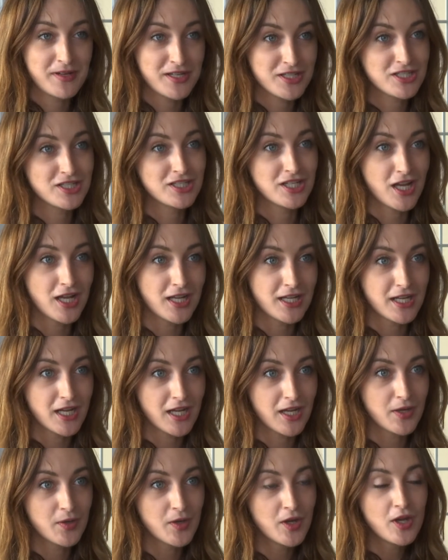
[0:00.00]
you mentioned
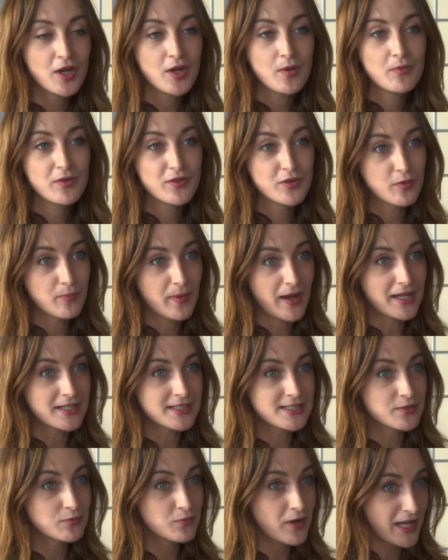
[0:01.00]
earlier, with your
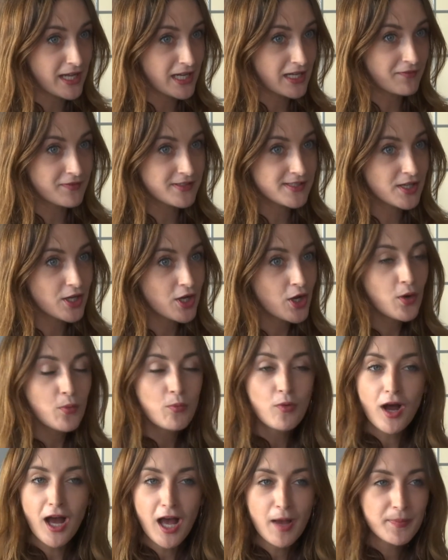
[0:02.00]
band The Waves.
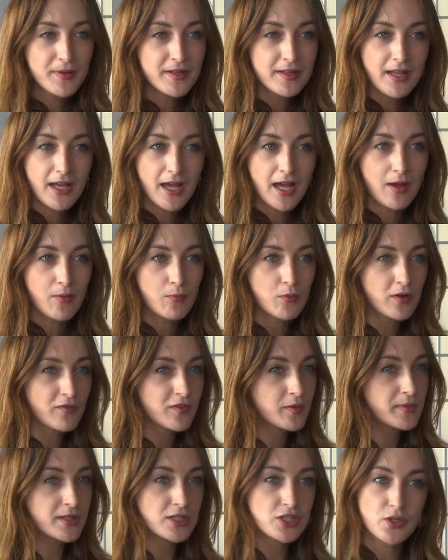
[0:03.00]
What happened there? What
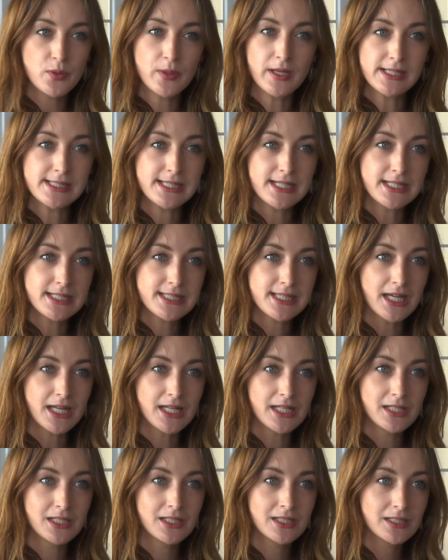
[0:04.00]
have you been doing since
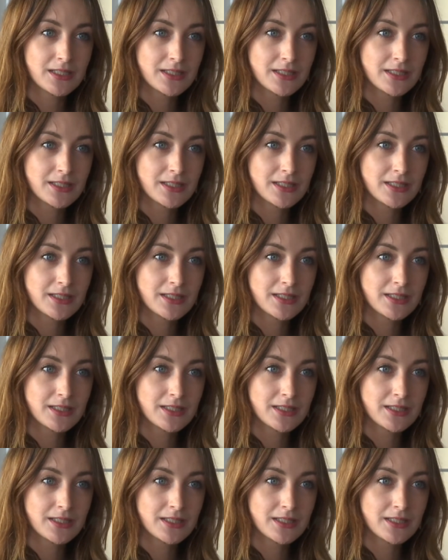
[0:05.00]
then?